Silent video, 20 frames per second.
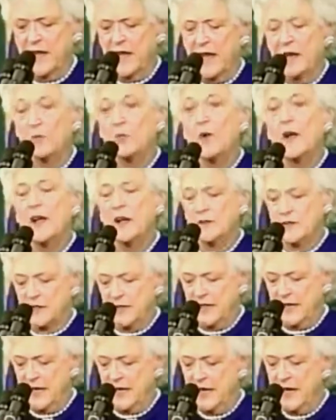At
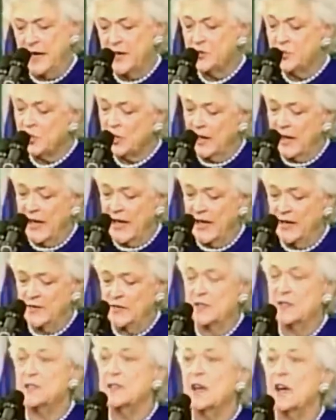Wellesley, each
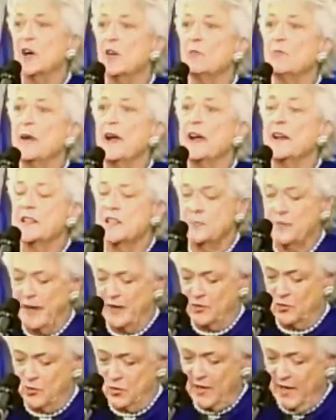class is known by a
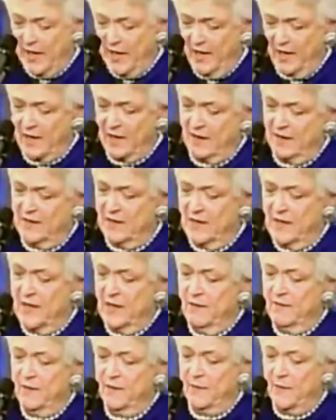special color.
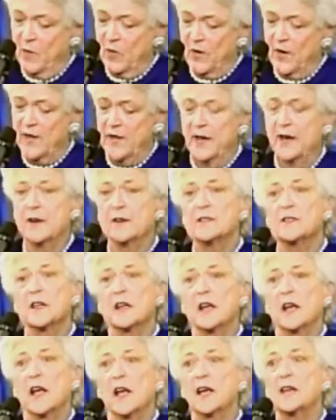For 4 years, the
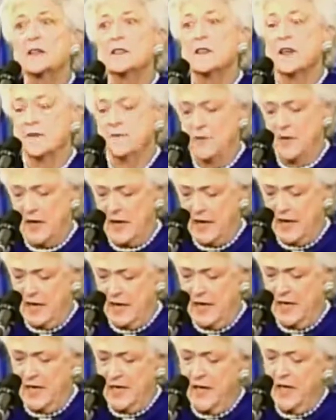class of
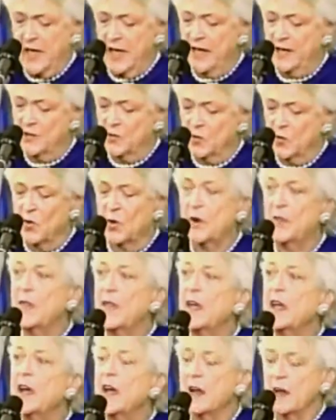90 has worn
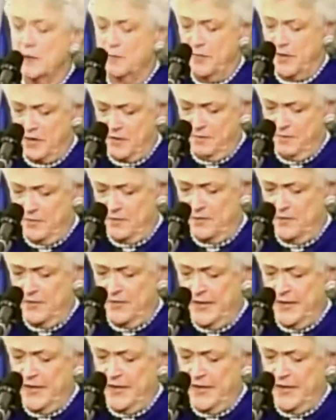the color purple.